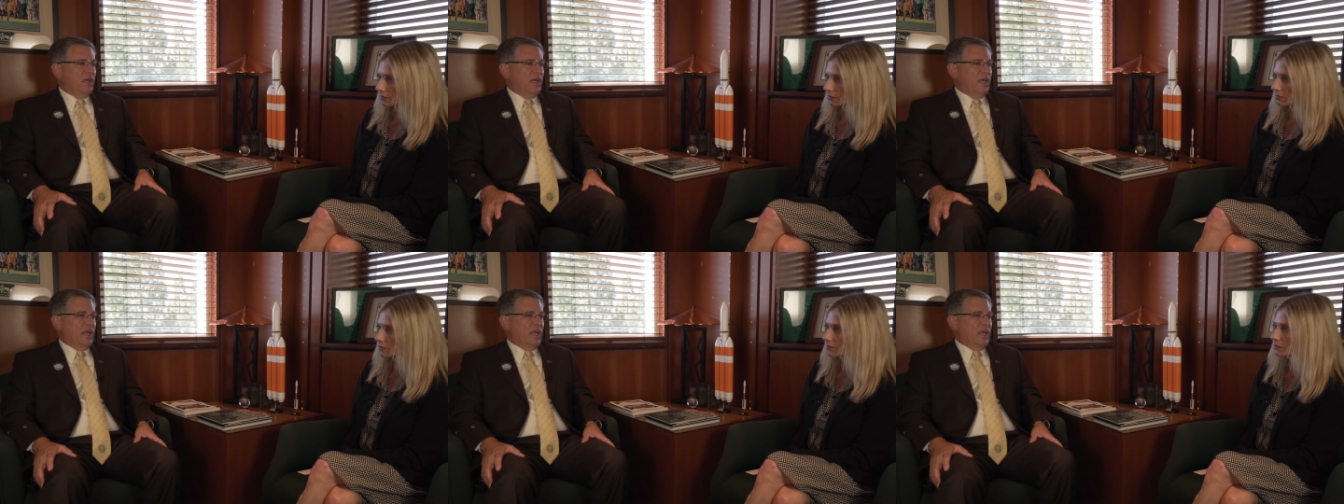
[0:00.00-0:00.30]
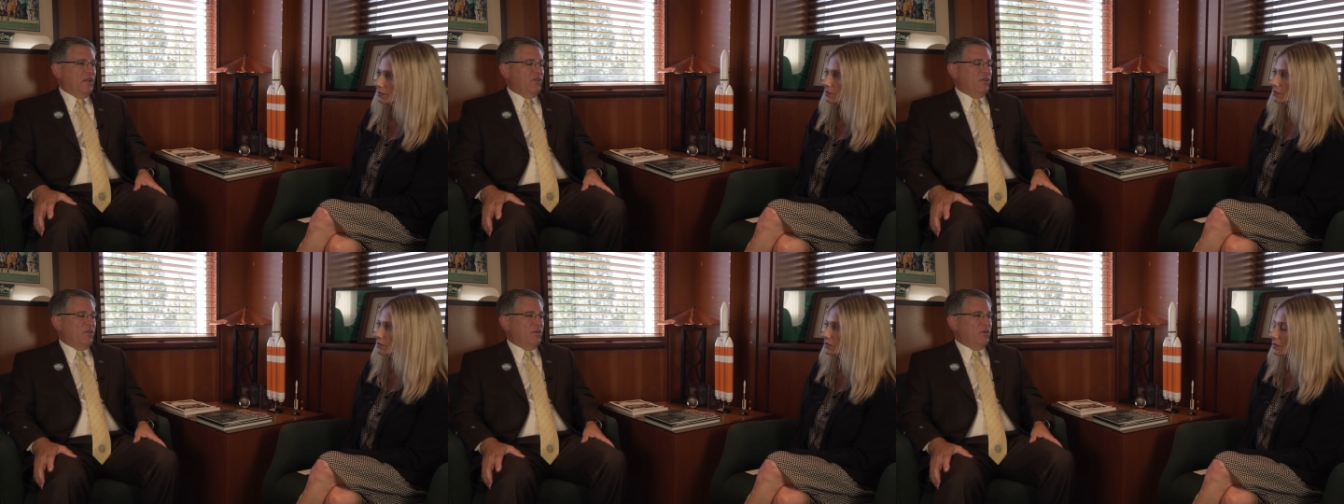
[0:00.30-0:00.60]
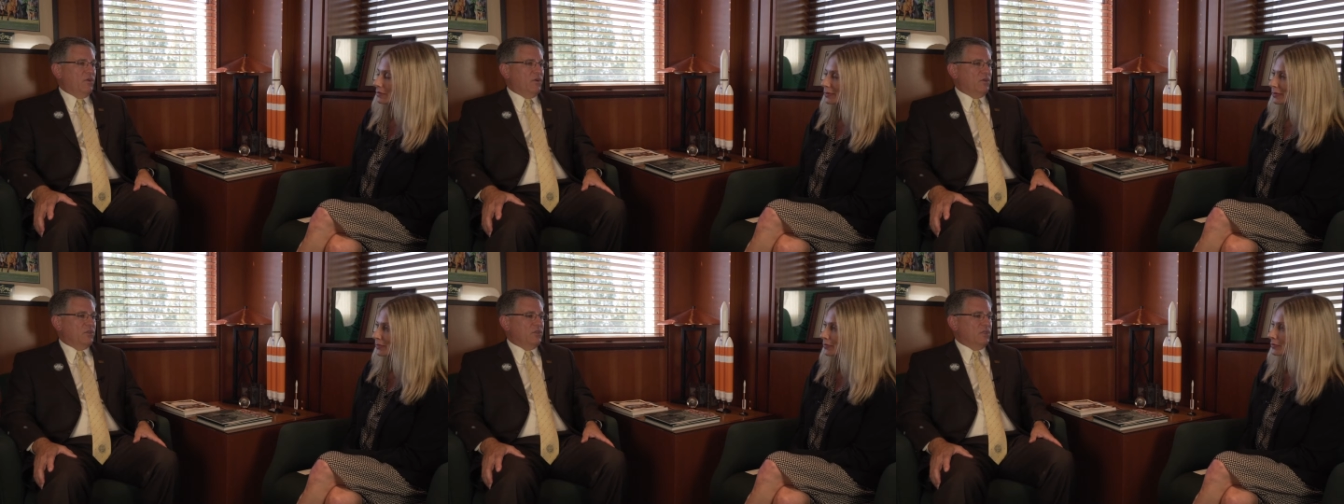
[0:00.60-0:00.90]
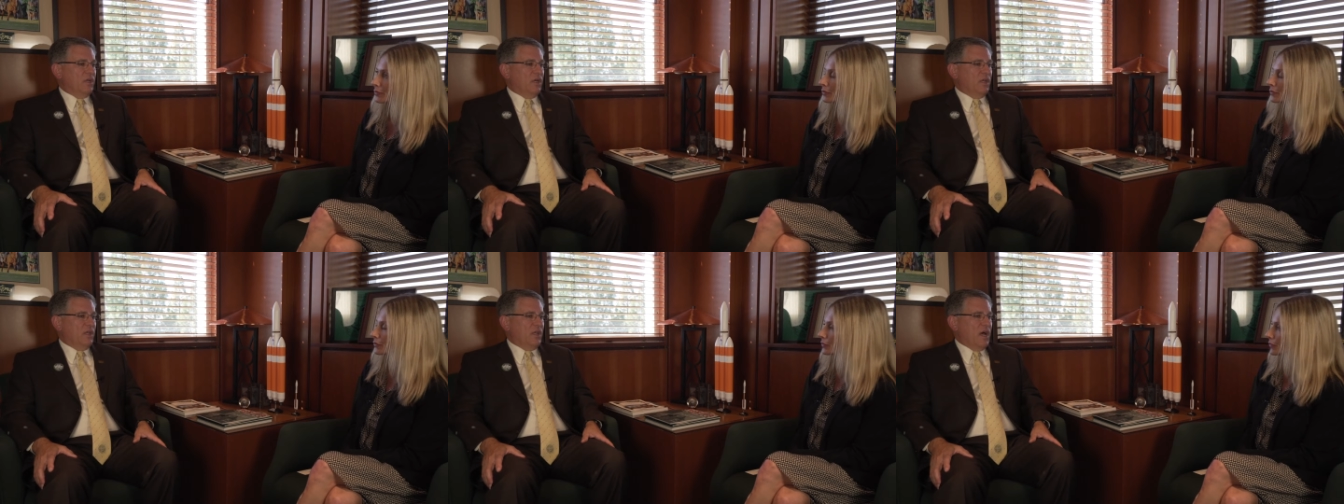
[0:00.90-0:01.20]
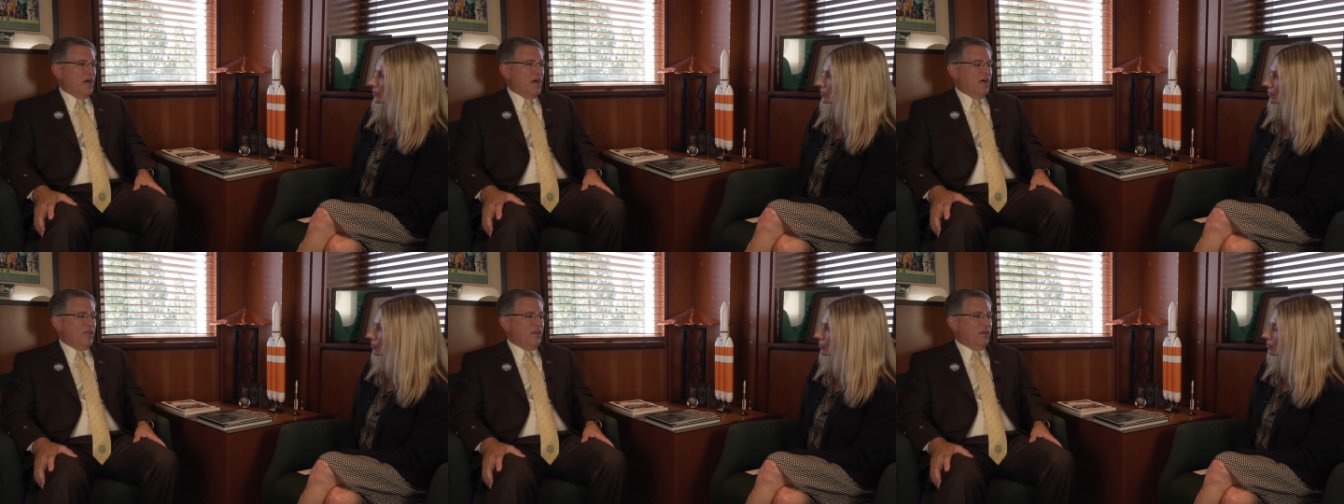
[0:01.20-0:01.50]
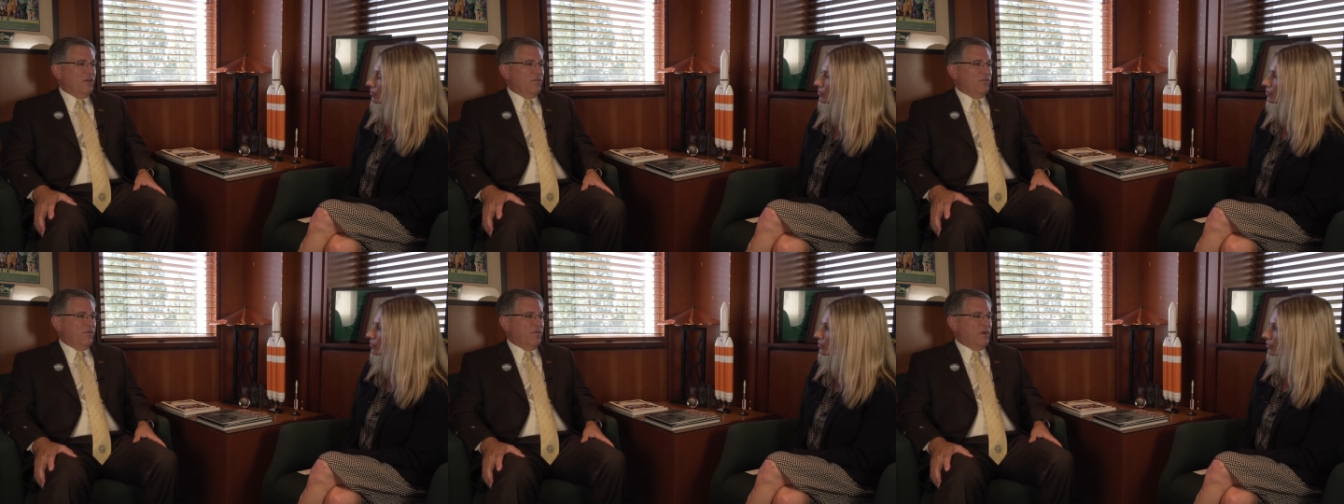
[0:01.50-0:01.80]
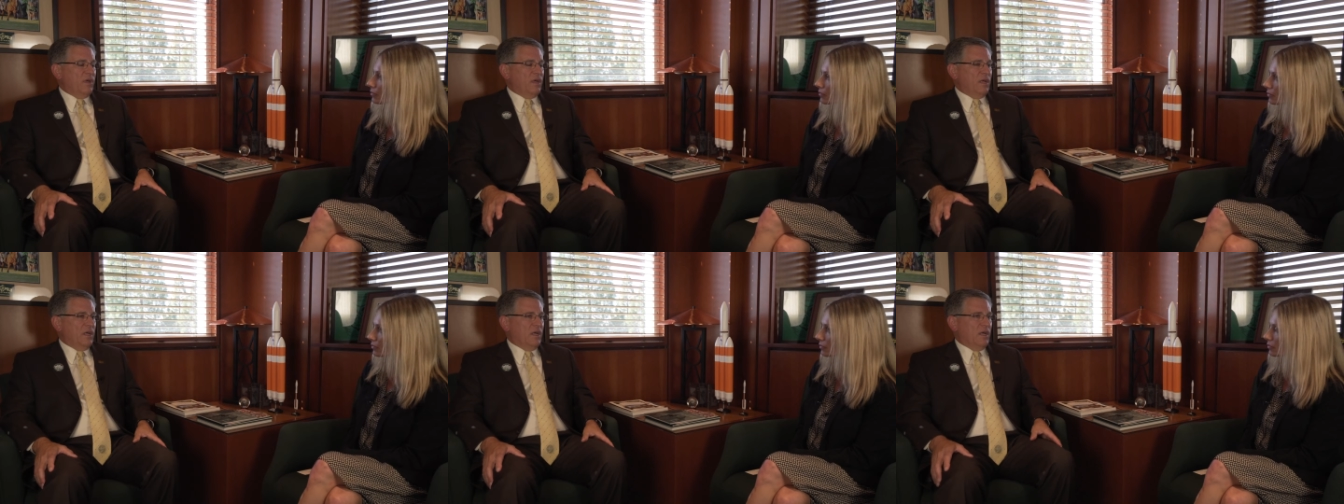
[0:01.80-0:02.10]
Mm-hmm. And there's a lot of
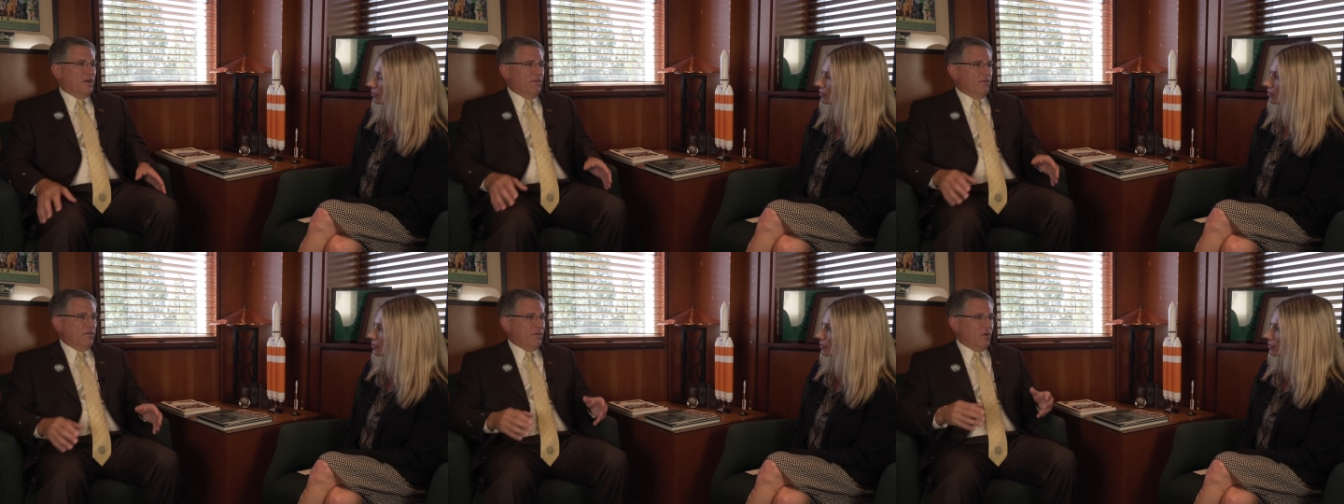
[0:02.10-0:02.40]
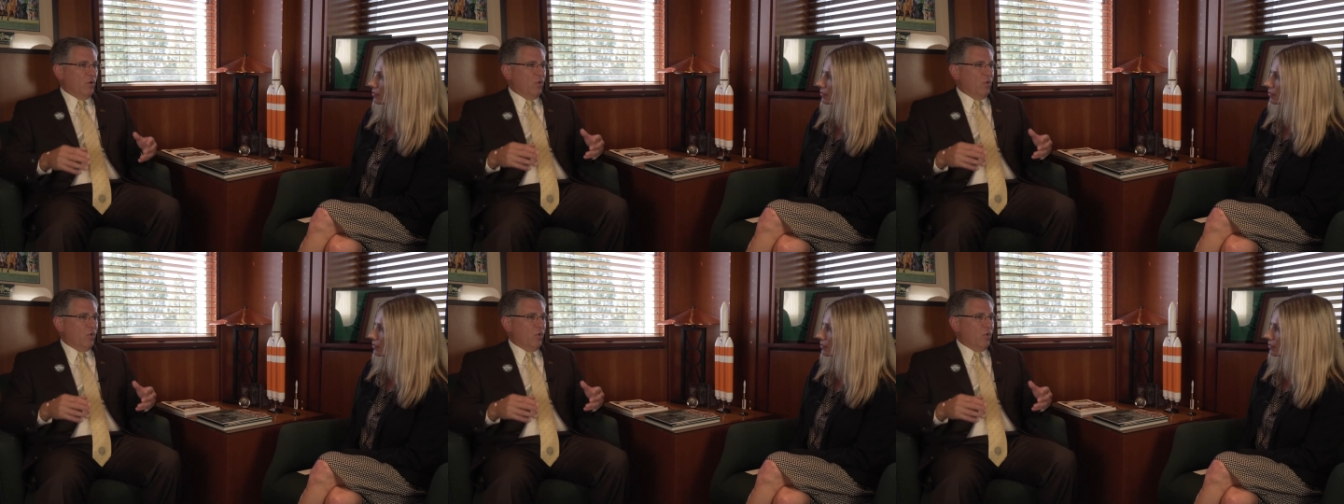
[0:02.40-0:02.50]
uh,